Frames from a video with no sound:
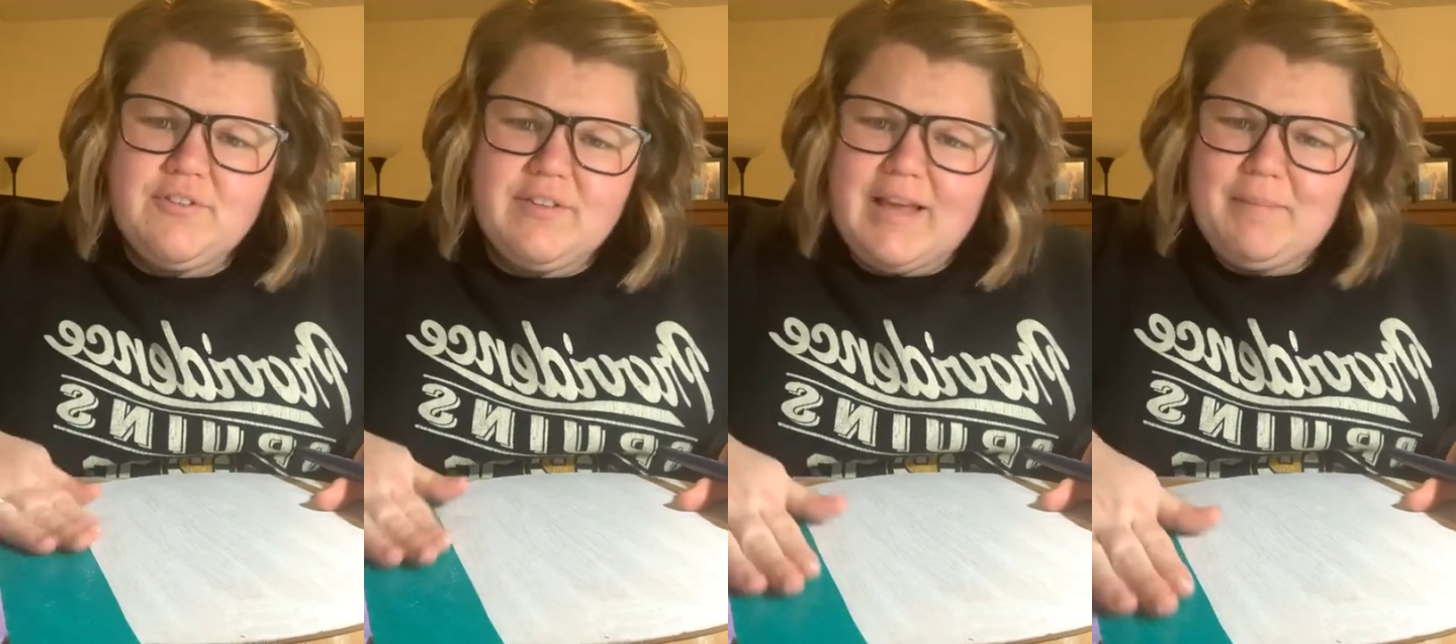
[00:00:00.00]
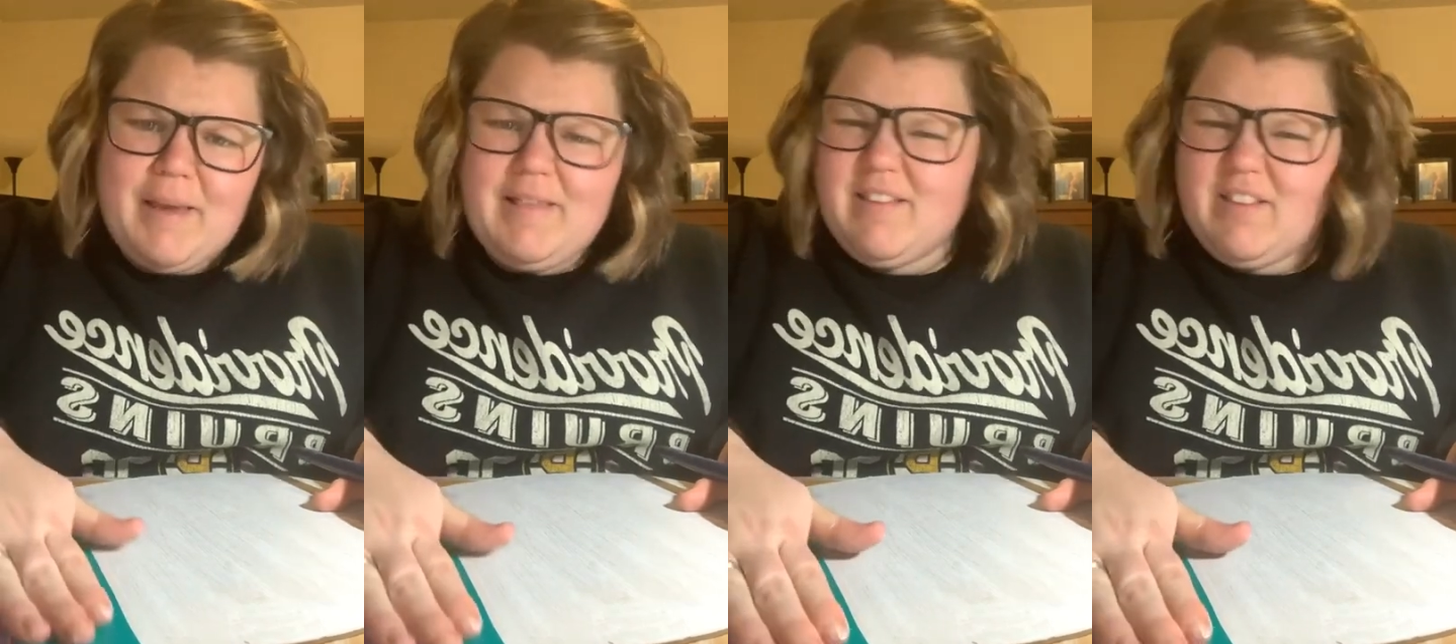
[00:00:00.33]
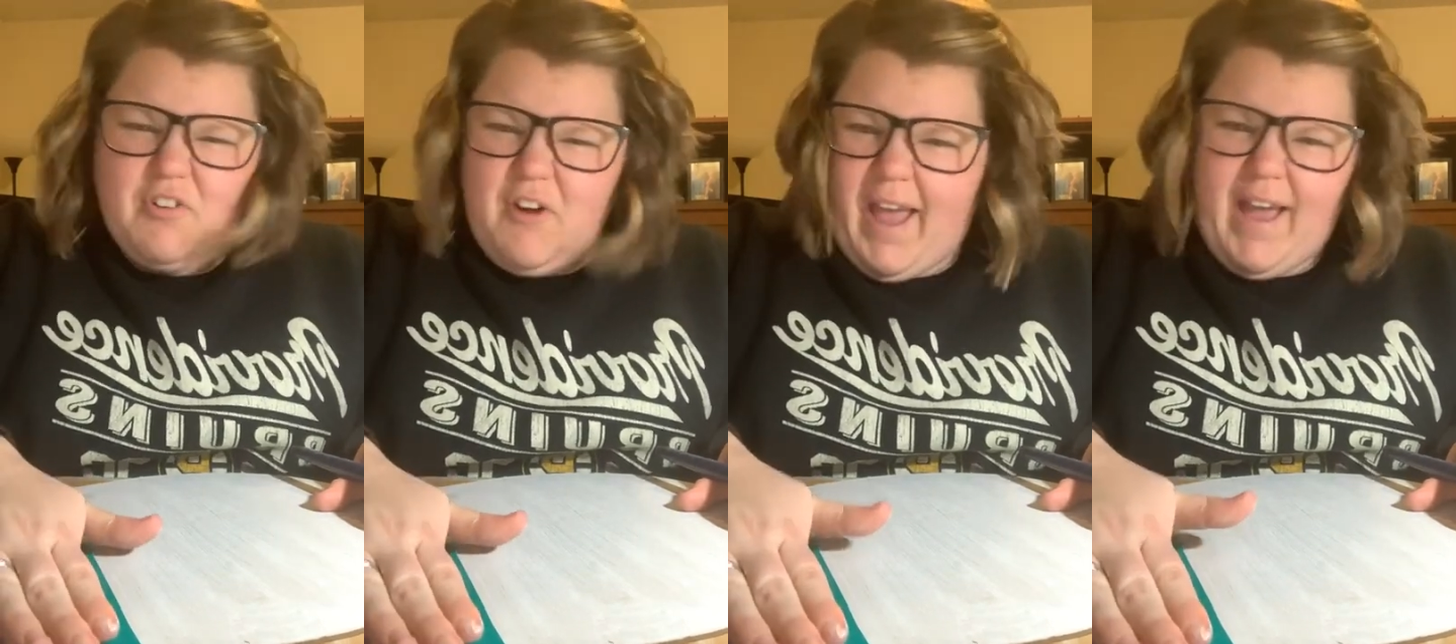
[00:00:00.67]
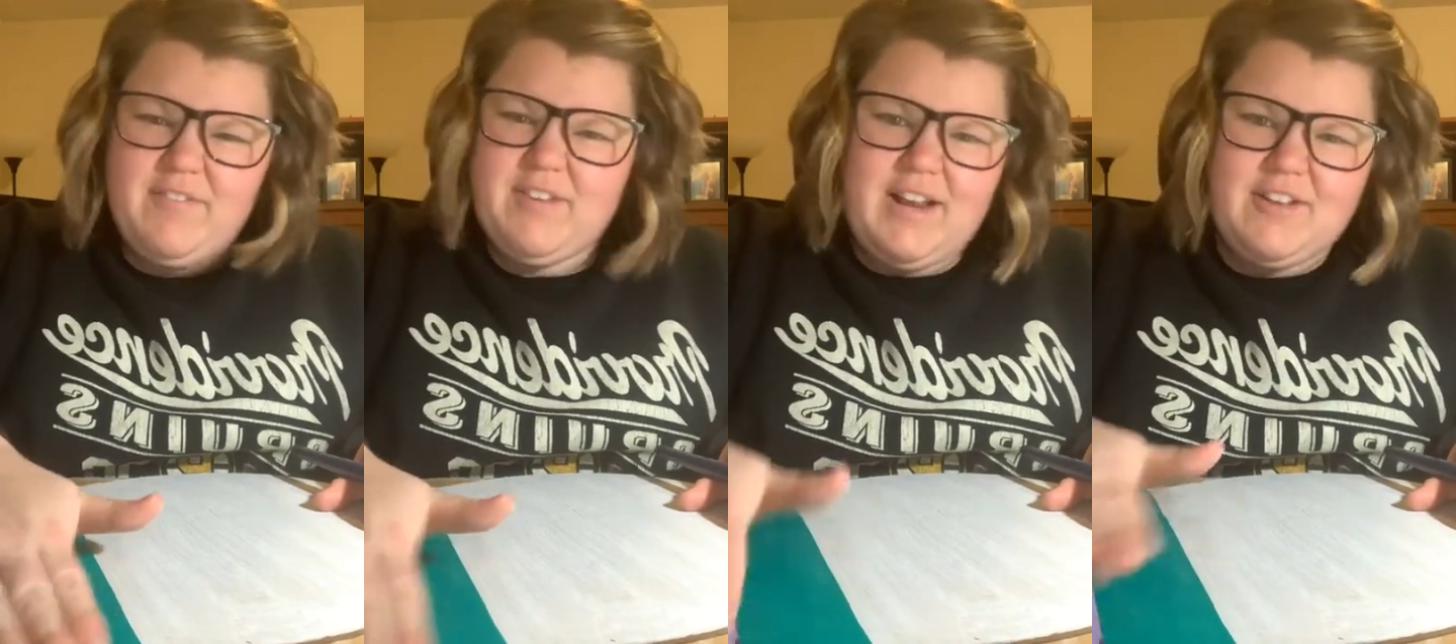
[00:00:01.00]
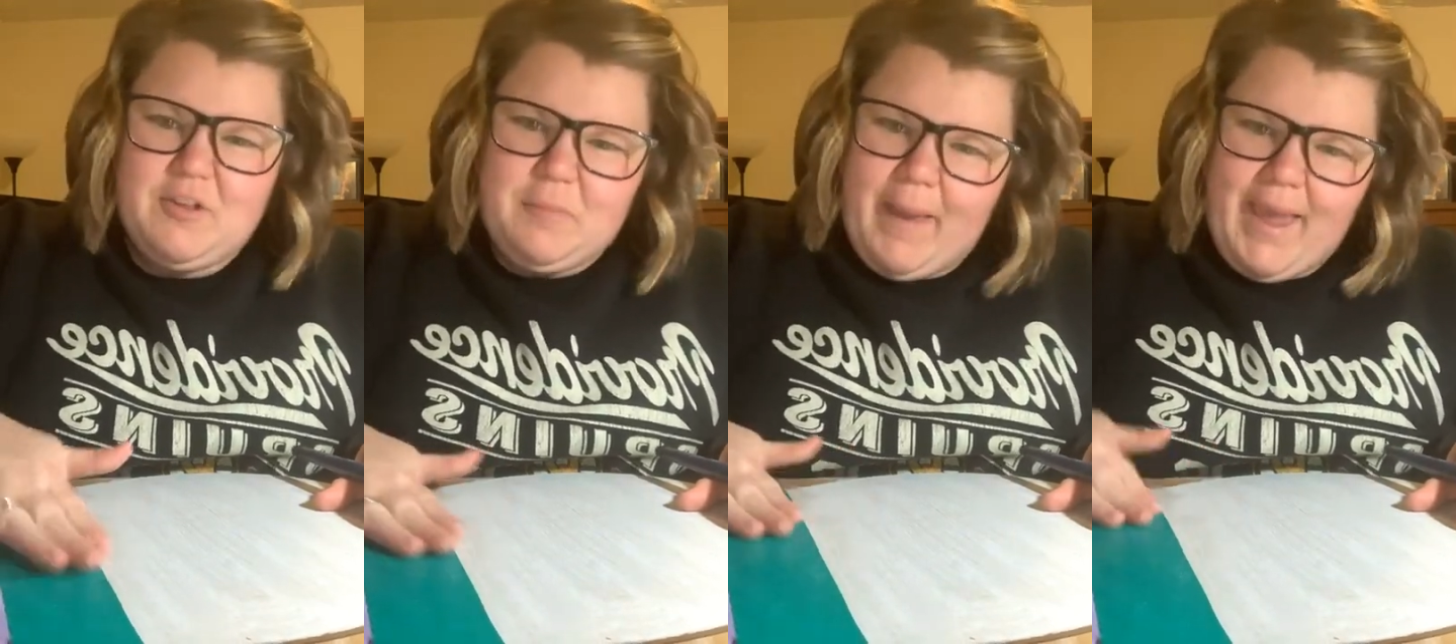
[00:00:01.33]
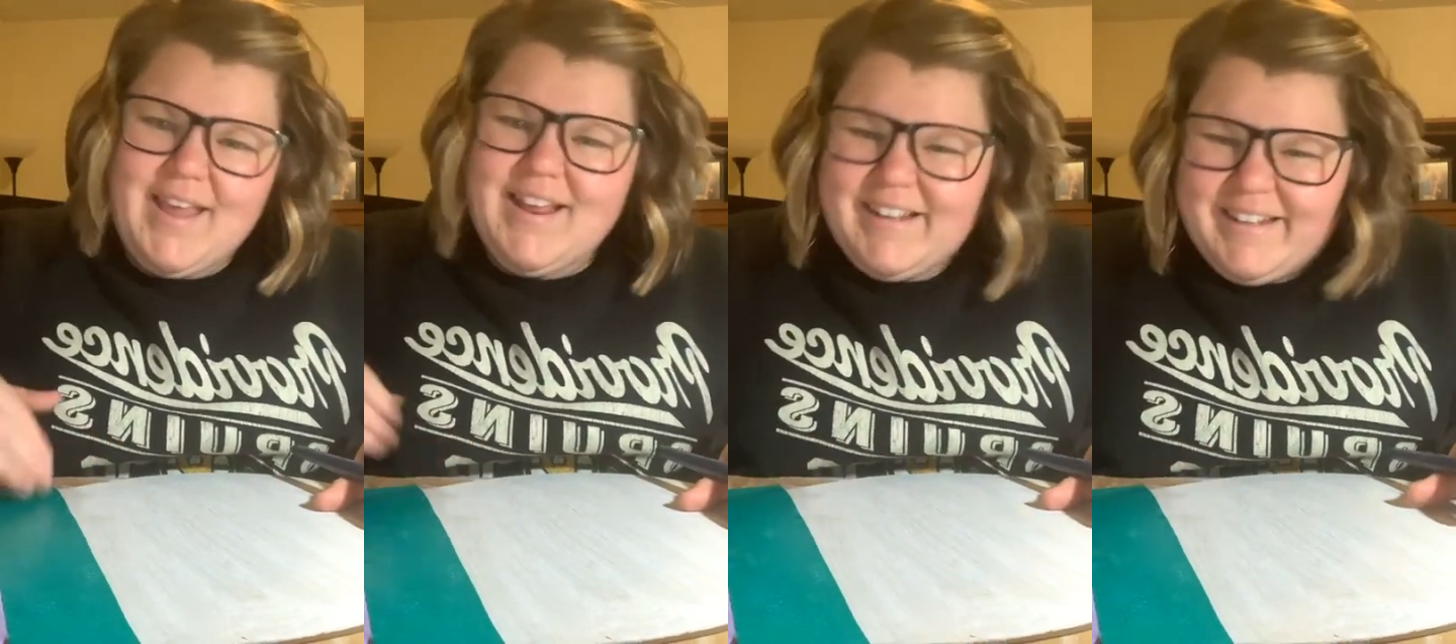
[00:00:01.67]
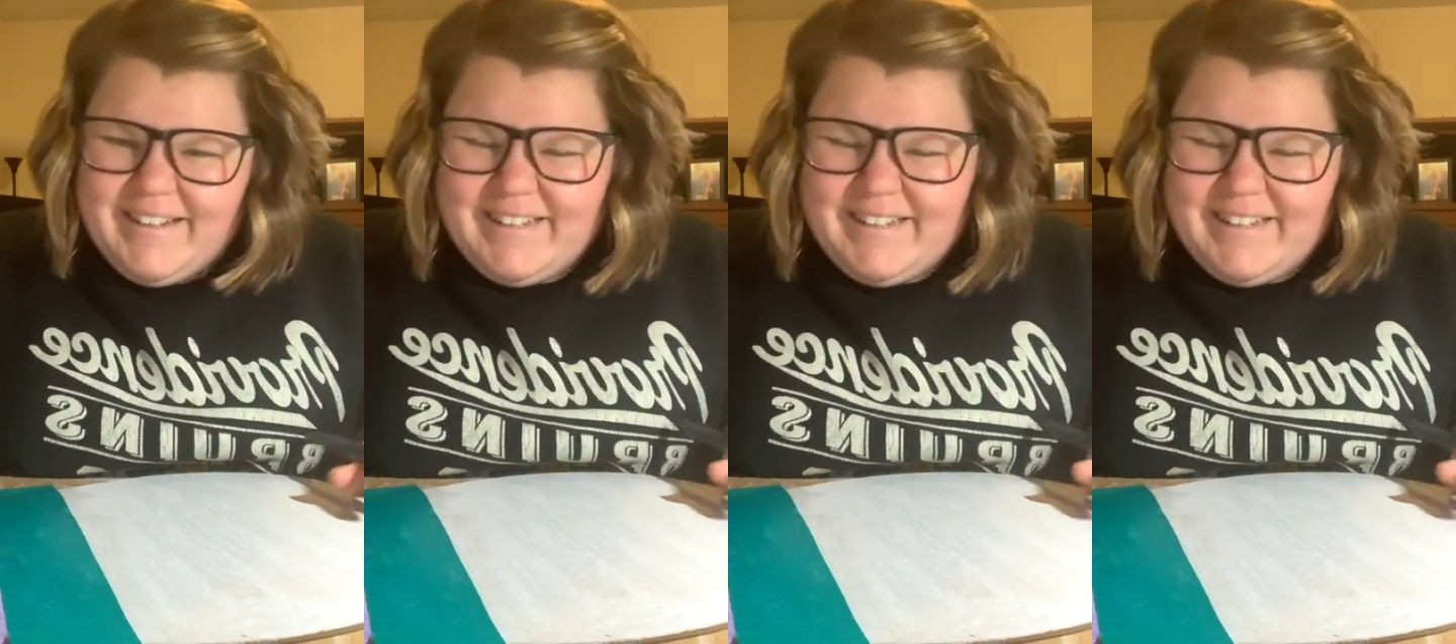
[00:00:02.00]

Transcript: to like make this a craft and not just paint?